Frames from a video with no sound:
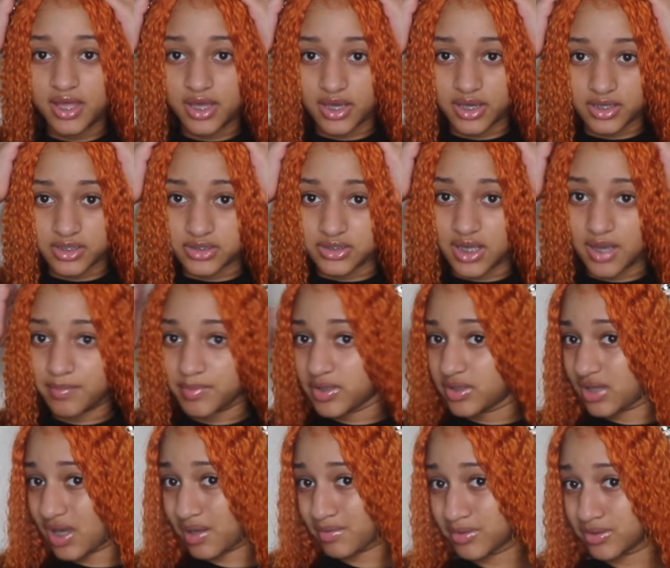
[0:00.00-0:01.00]
Because y'all be
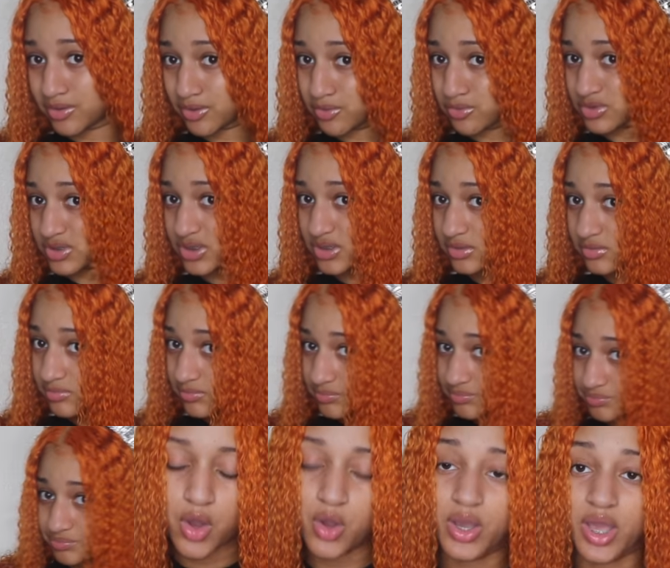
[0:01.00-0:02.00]
nosy.
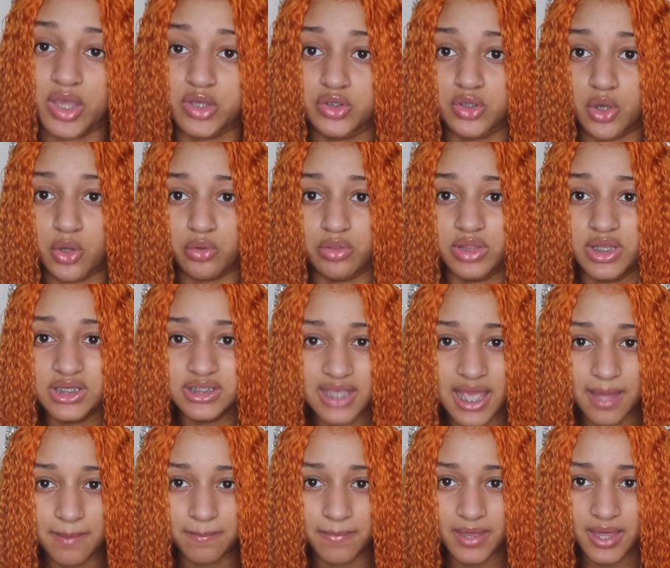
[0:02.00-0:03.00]
Okay, so this
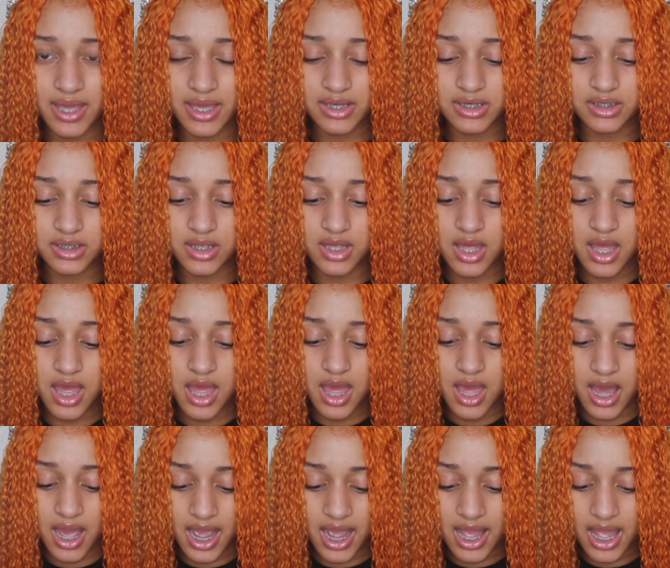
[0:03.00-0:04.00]
headband,
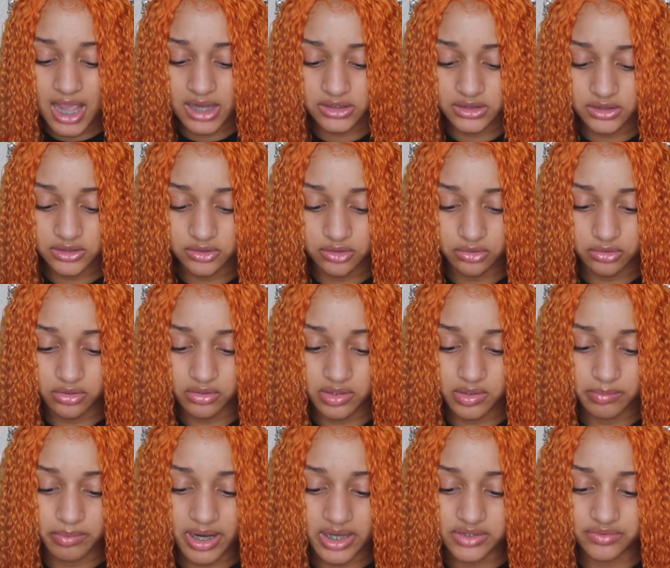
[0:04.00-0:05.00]
I actually don't know
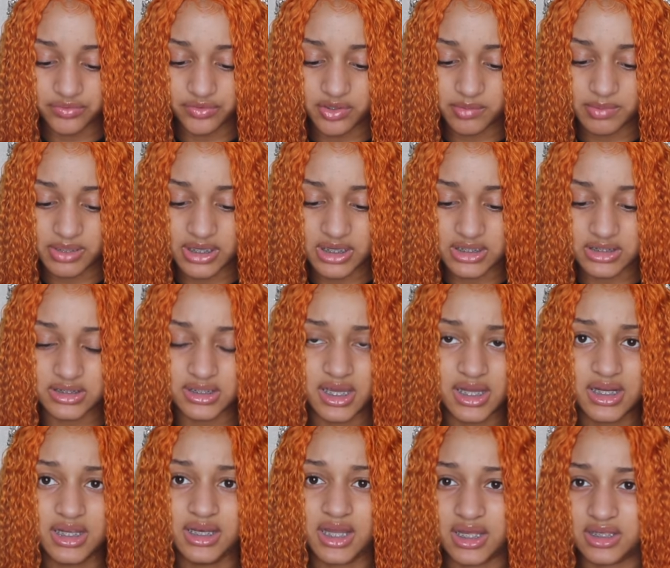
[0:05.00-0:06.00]
the price for it because
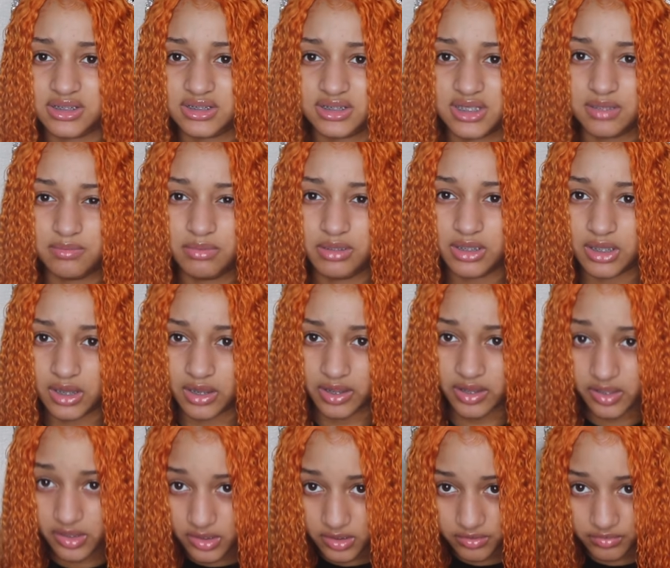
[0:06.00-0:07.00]
they did not send me the
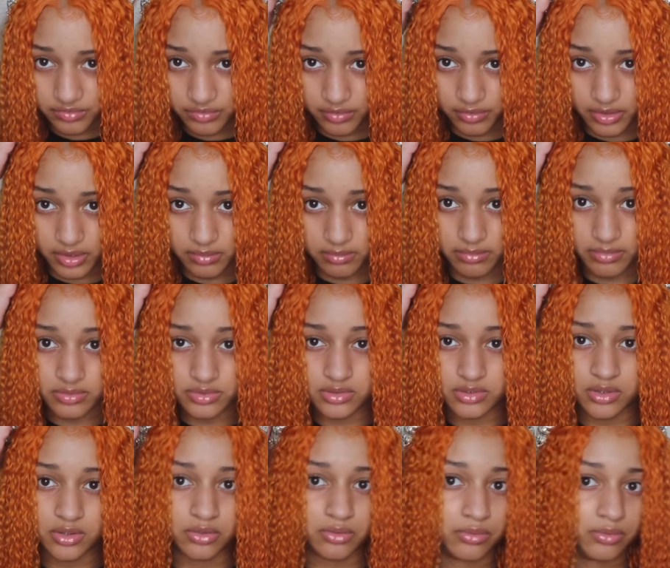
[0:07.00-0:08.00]
link for it.
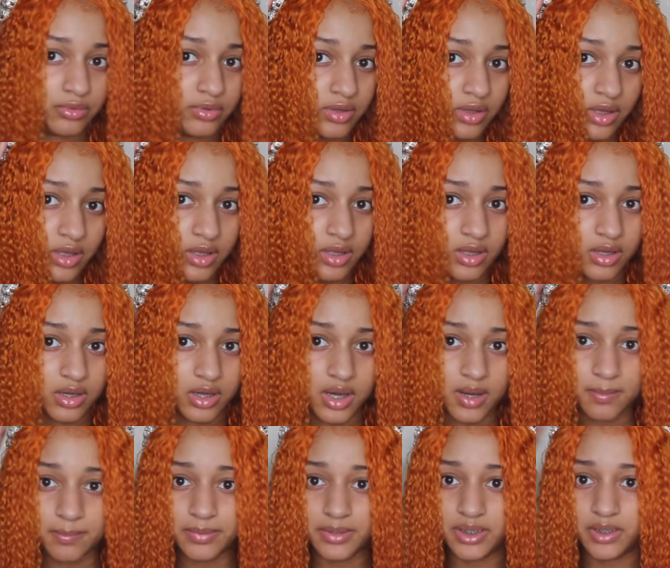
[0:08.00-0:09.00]
So,
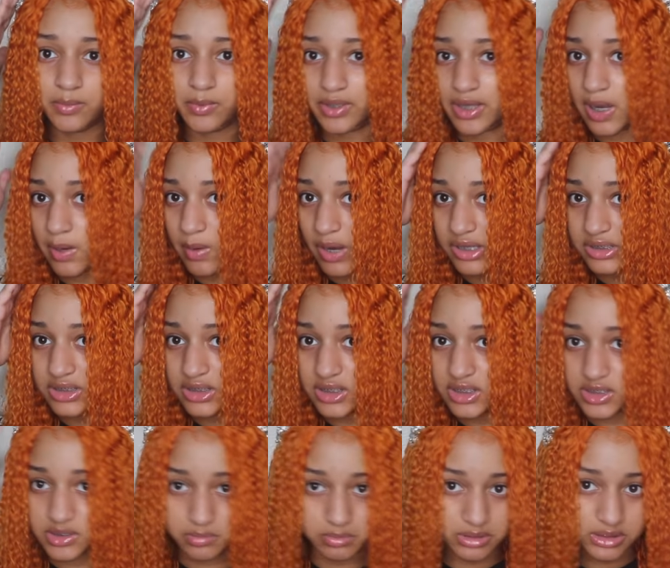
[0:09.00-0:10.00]
company, when y'all watching
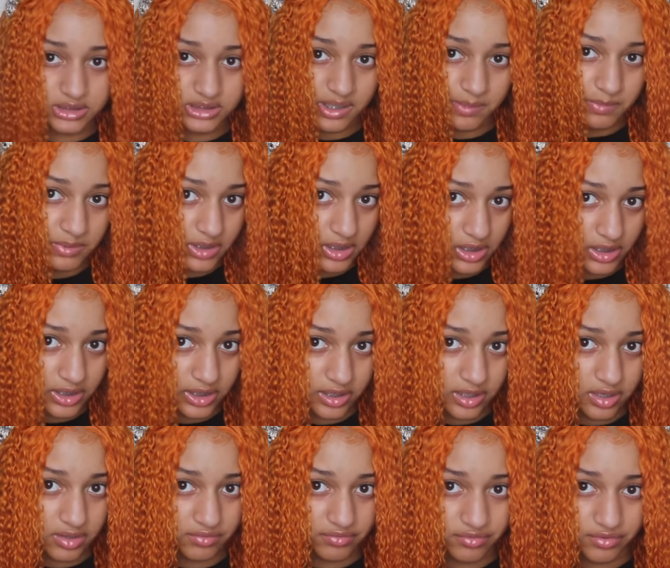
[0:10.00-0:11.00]
this, please send me the
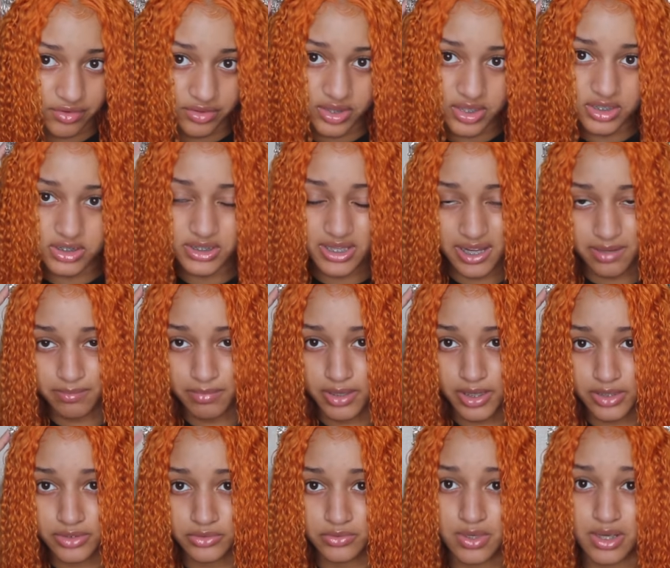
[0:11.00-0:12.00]
link for this
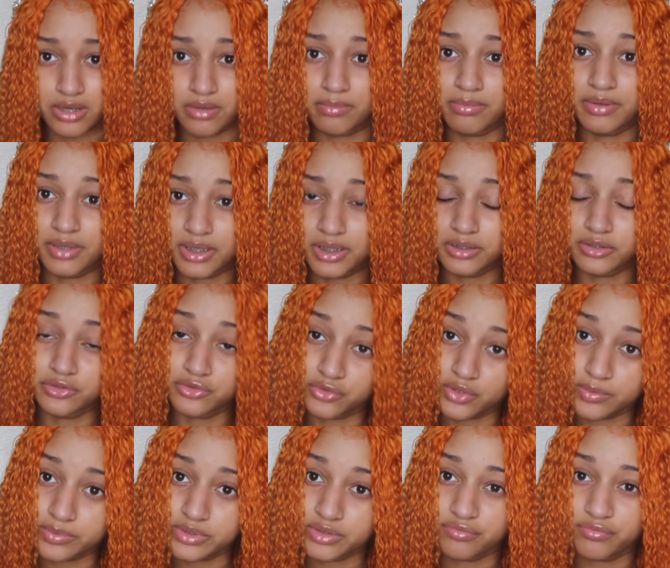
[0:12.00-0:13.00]
headband so I can put it in the
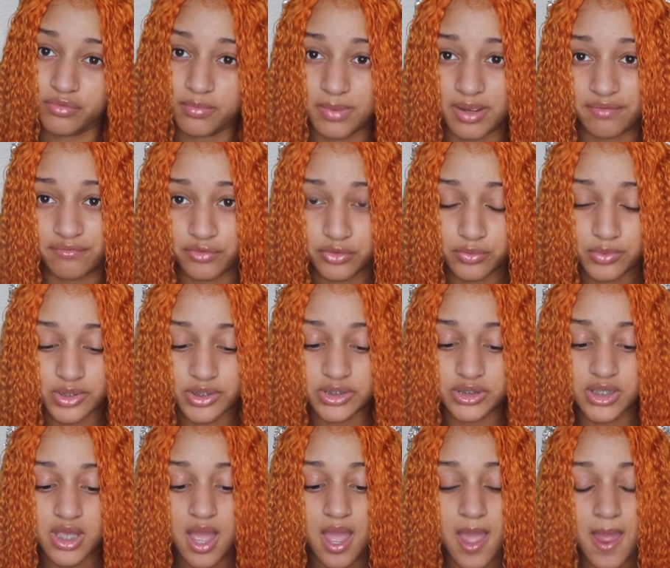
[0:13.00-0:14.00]
description for my viewers.